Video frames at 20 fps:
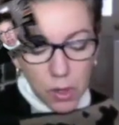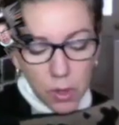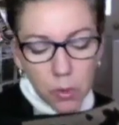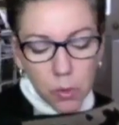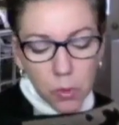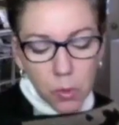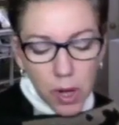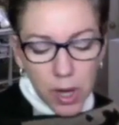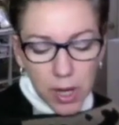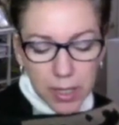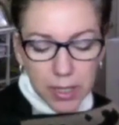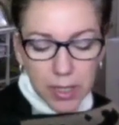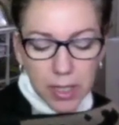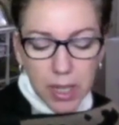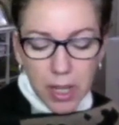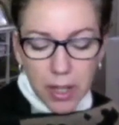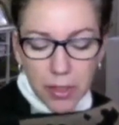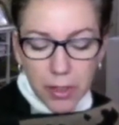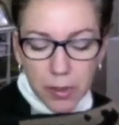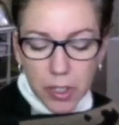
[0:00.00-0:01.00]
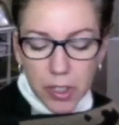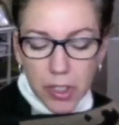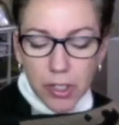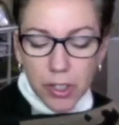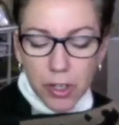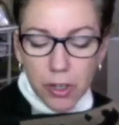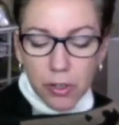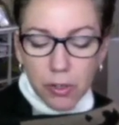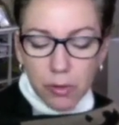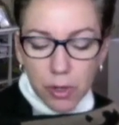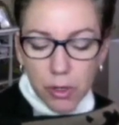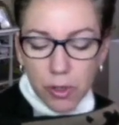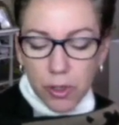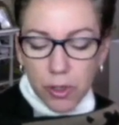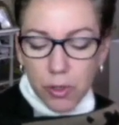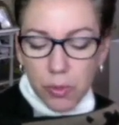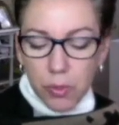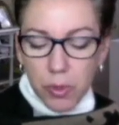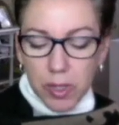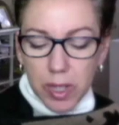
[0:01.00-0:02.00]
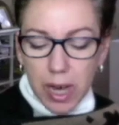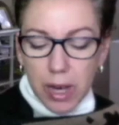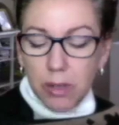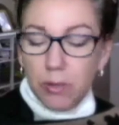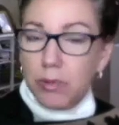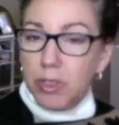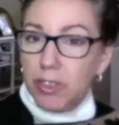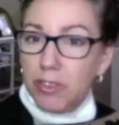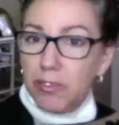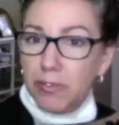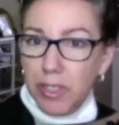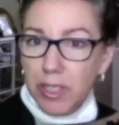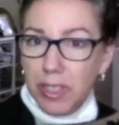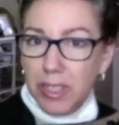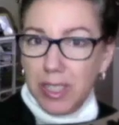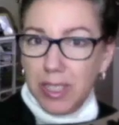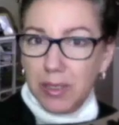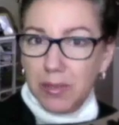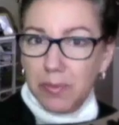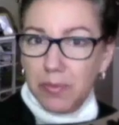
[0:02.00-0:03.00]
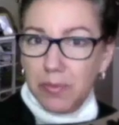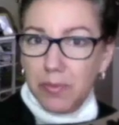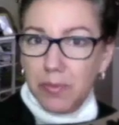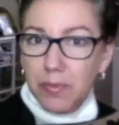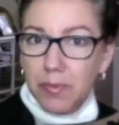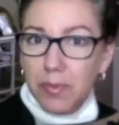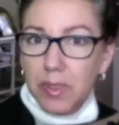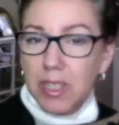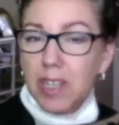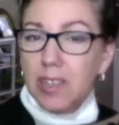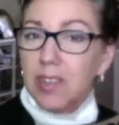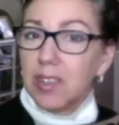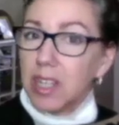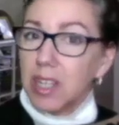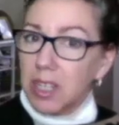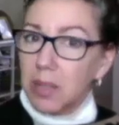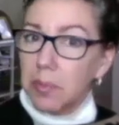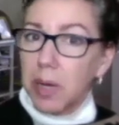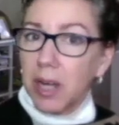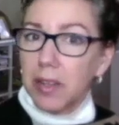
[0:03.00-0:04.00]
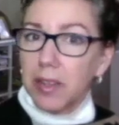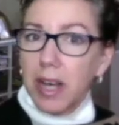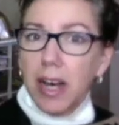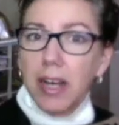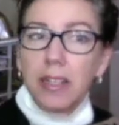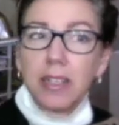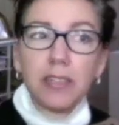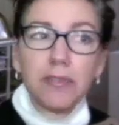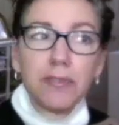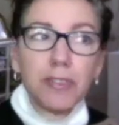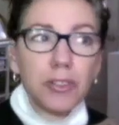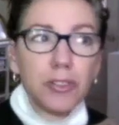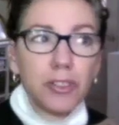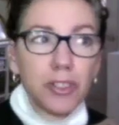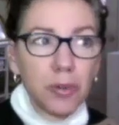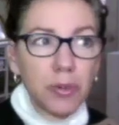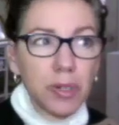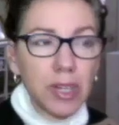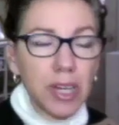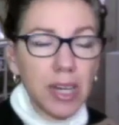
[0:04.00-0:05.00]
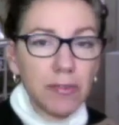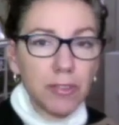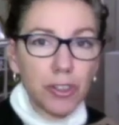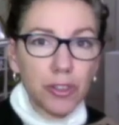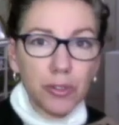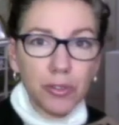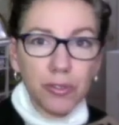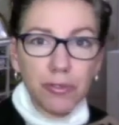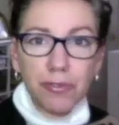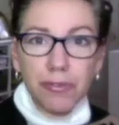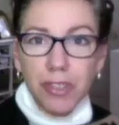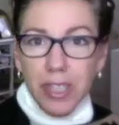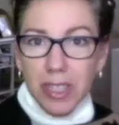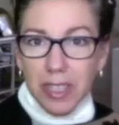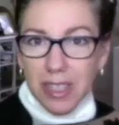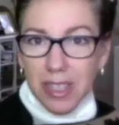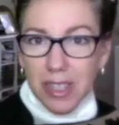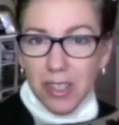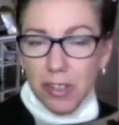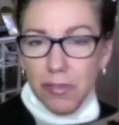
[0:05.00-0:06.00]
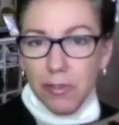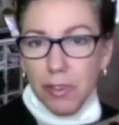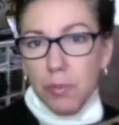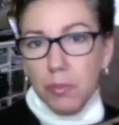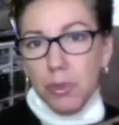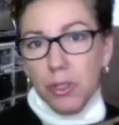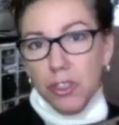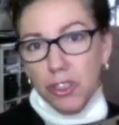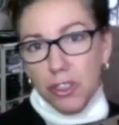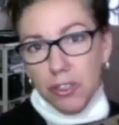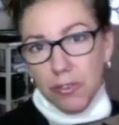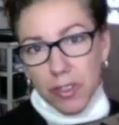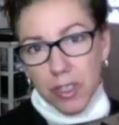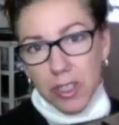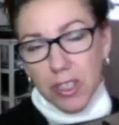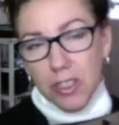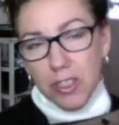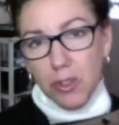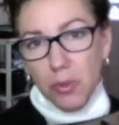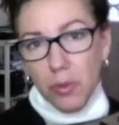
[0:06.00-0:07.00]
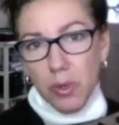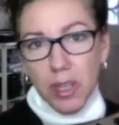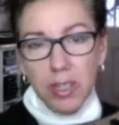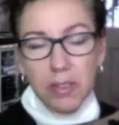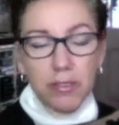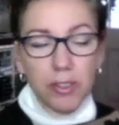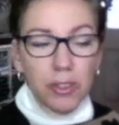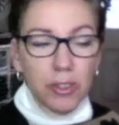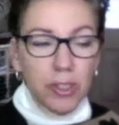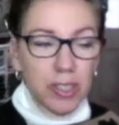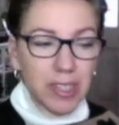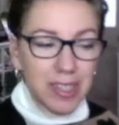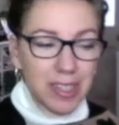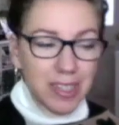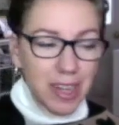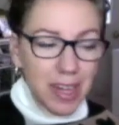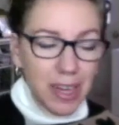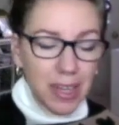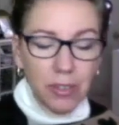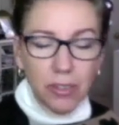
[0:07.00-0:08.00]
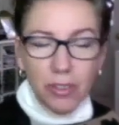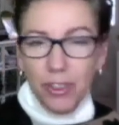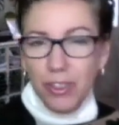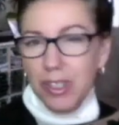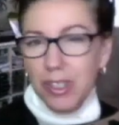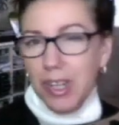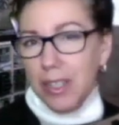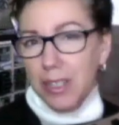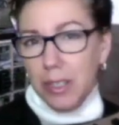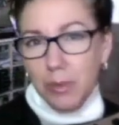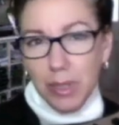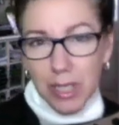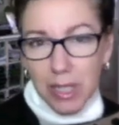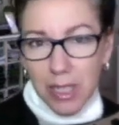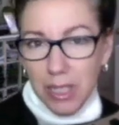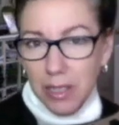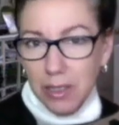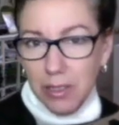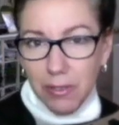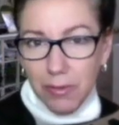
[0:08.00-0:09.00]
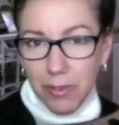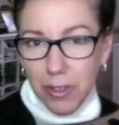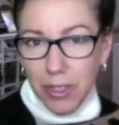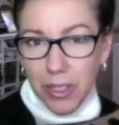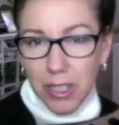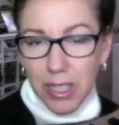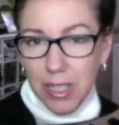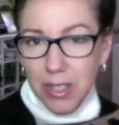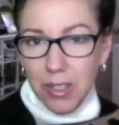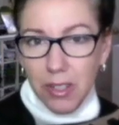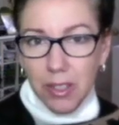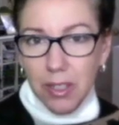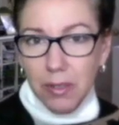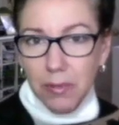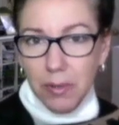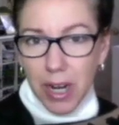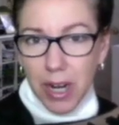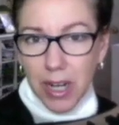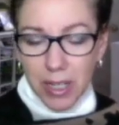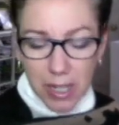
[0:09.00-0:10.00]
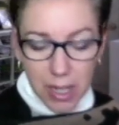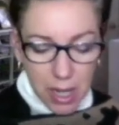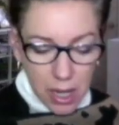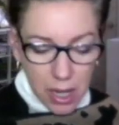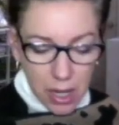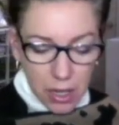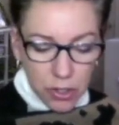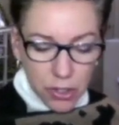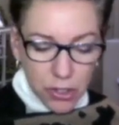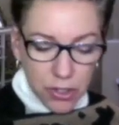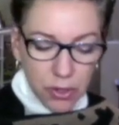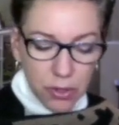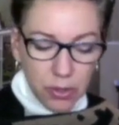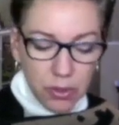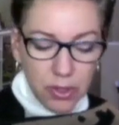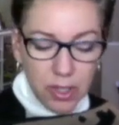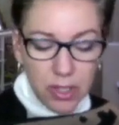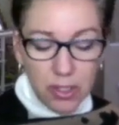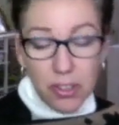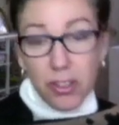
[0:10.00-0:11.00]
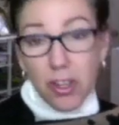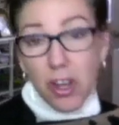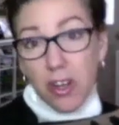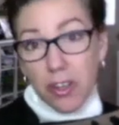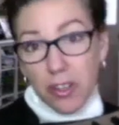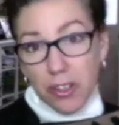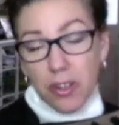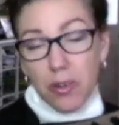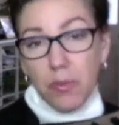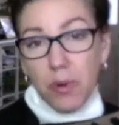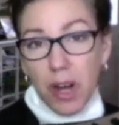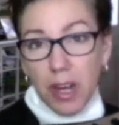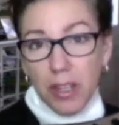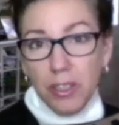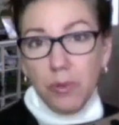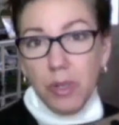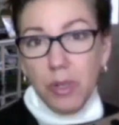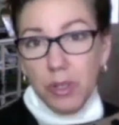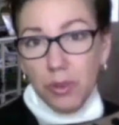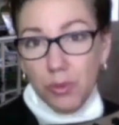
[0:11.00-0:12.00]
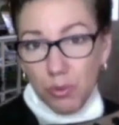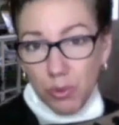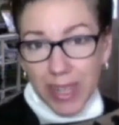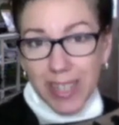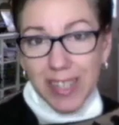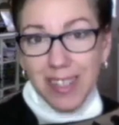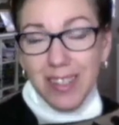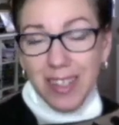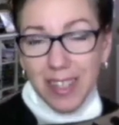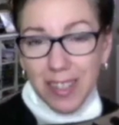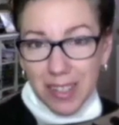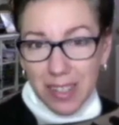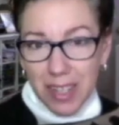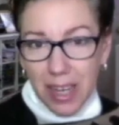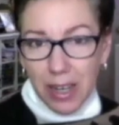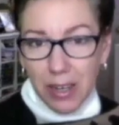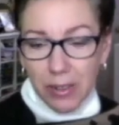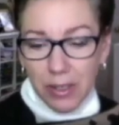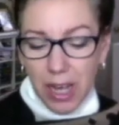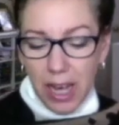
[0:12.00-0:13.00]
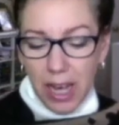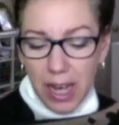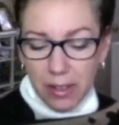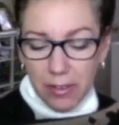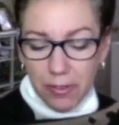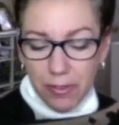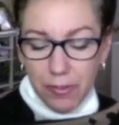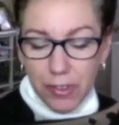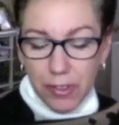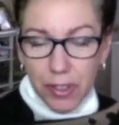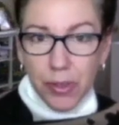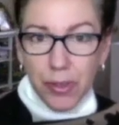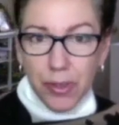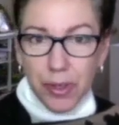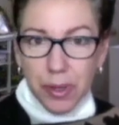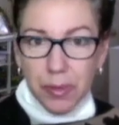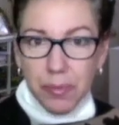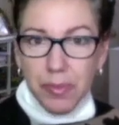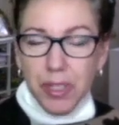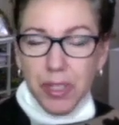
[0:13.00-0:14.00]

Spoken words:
One, there is no growth without real feeling. Now think about that. If you don't have true feelings, if you push your feelings away, if you're in denial, you're not going to heal very easily, right? So this is also why you want to write things down and feel them.